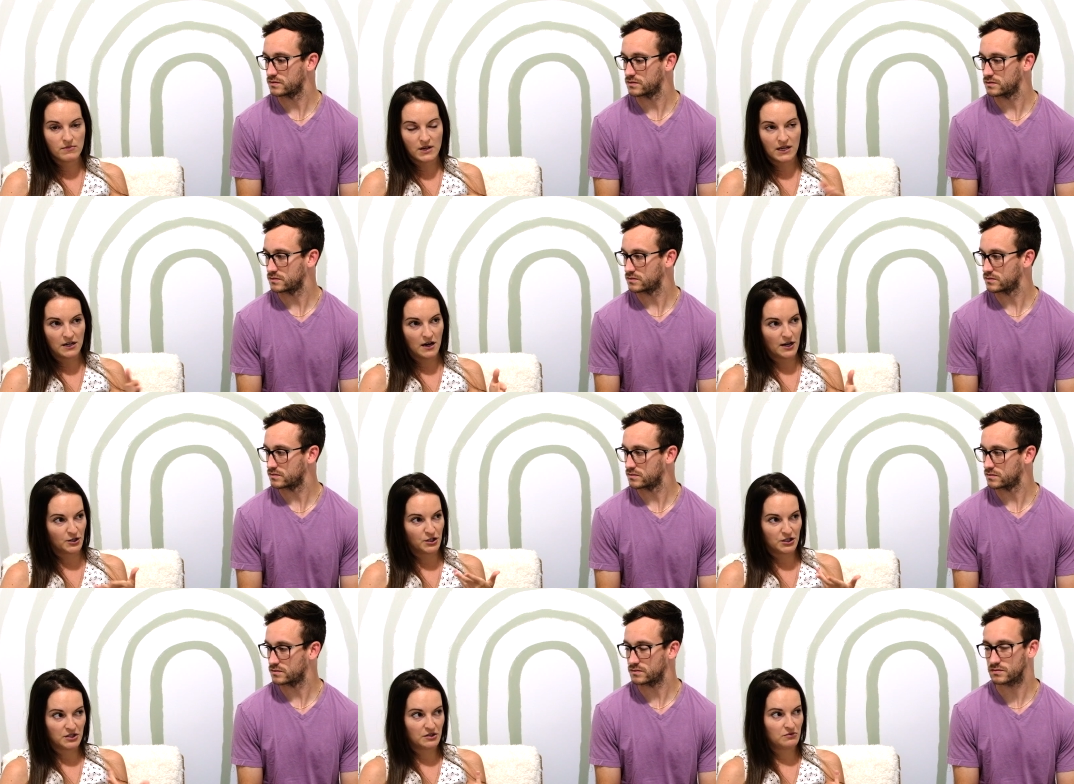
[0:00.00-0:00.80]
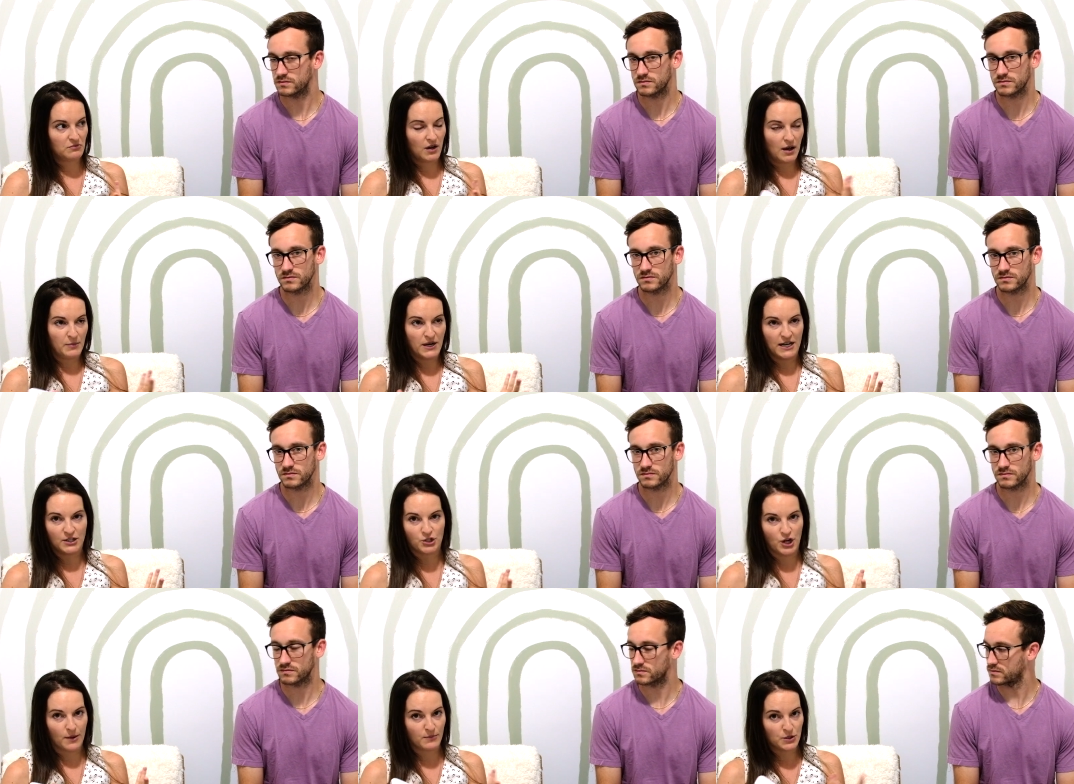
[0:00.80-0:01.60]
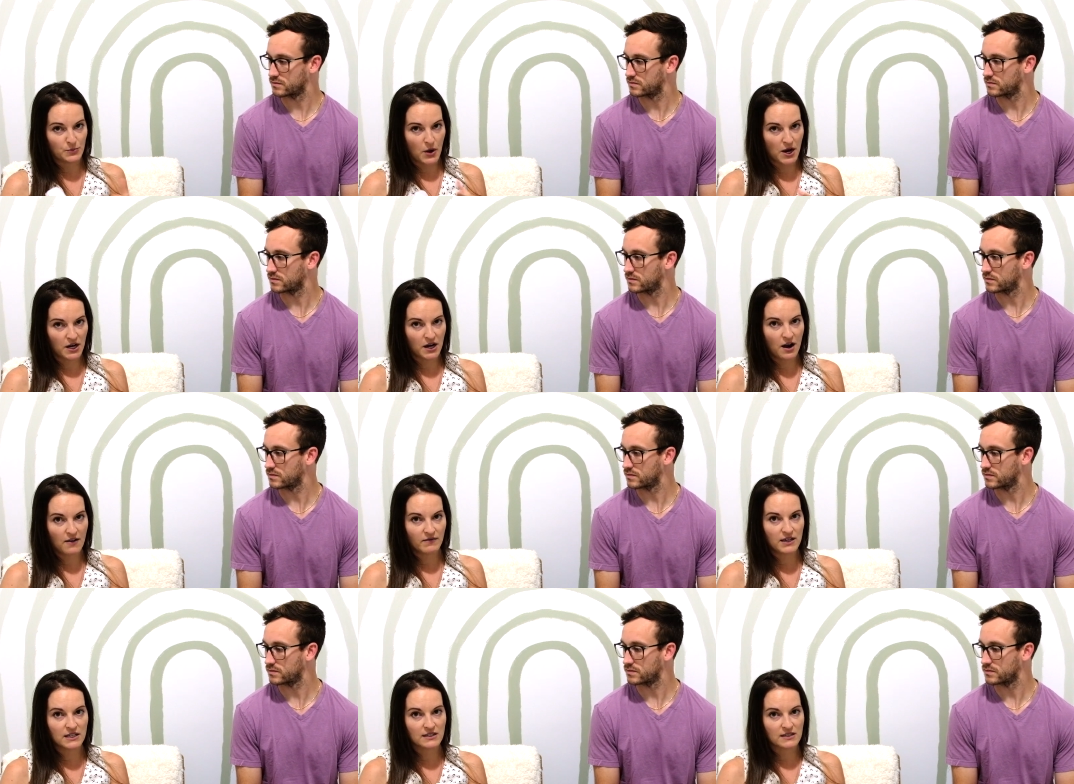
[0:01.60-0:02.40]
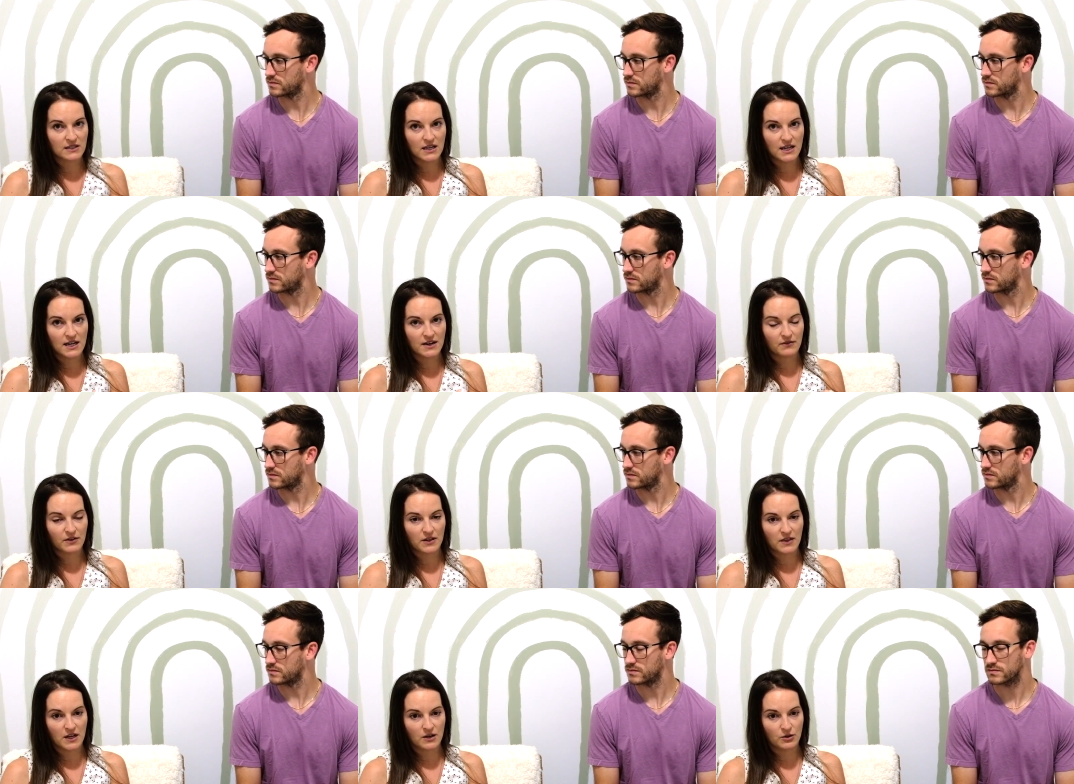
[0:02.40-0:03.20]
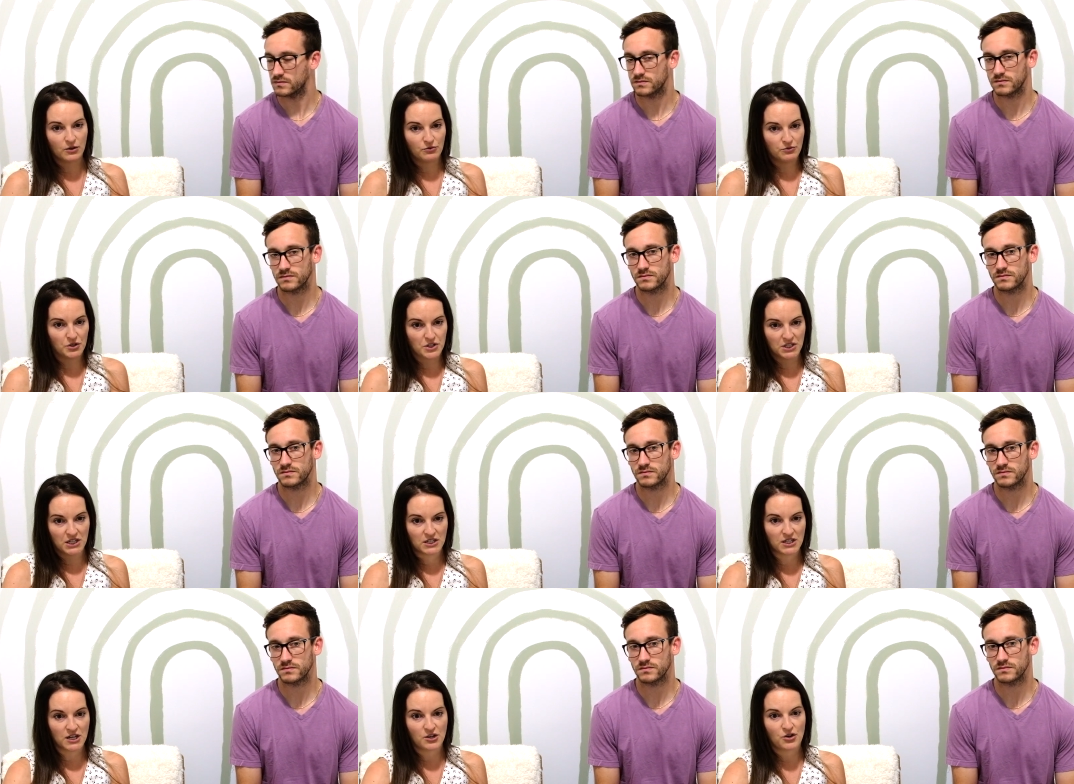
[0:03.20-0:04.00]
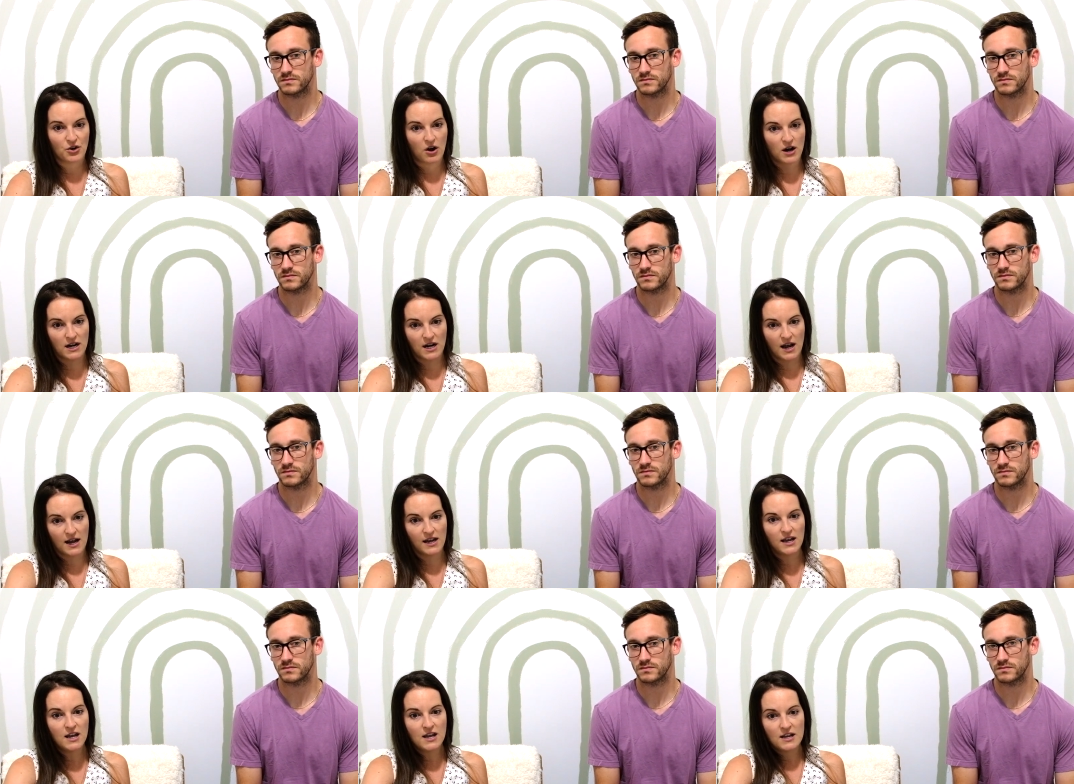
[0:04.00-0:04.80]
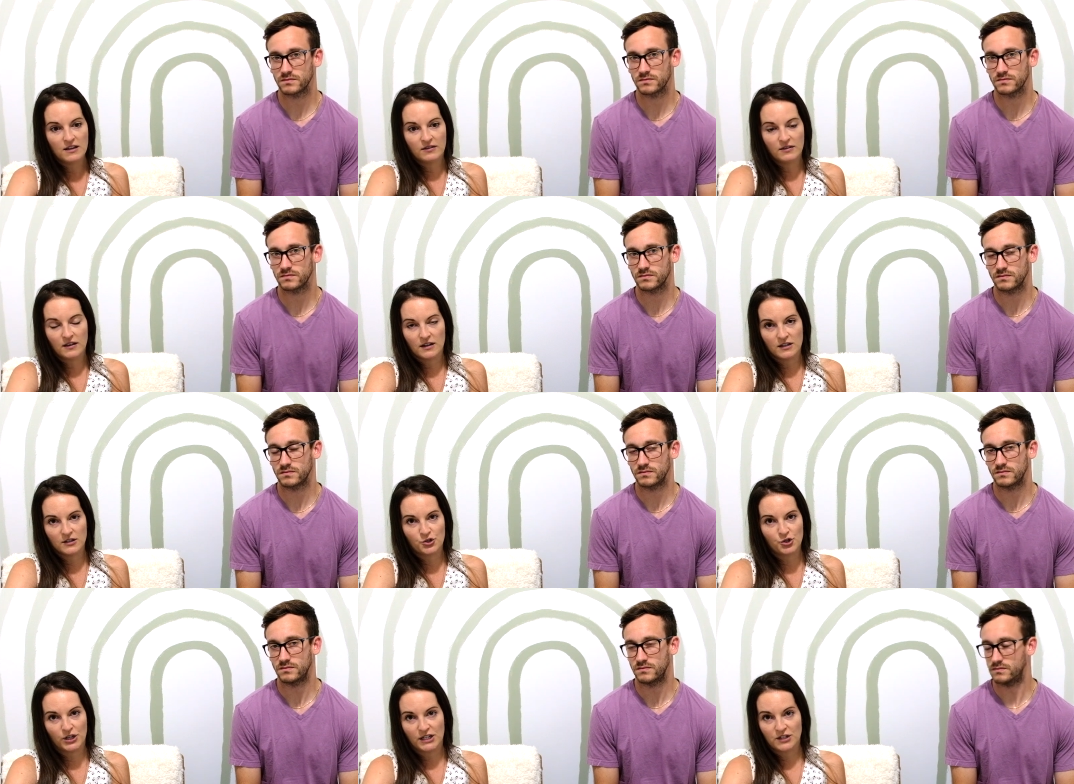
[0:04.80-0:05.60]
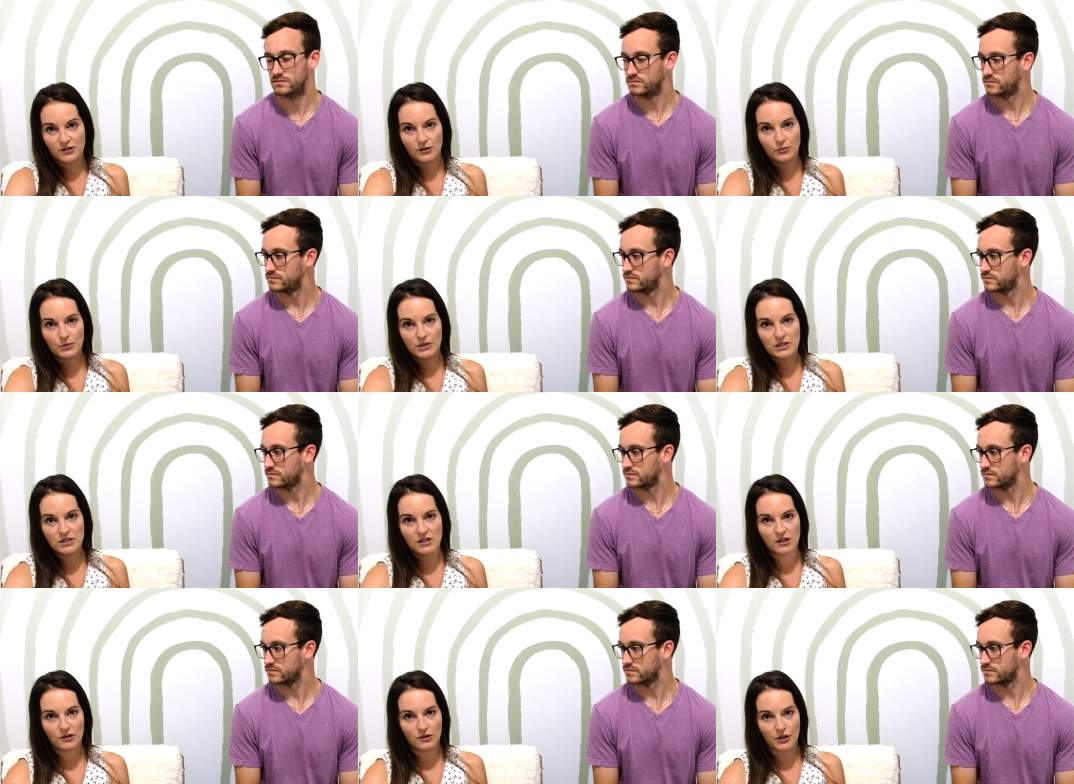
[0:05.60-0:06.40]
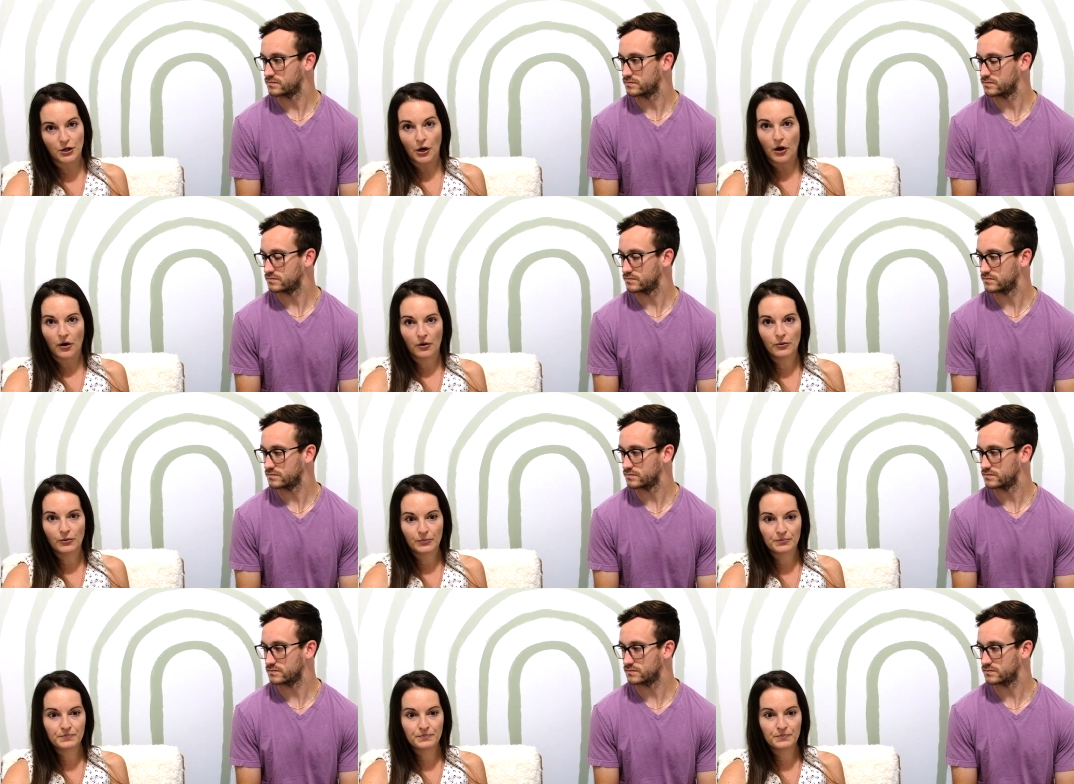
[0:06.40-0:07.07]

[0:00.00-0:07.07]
Speaker 1: I stopped spotting obviously, and everything just continued on, and the transfer was still a go.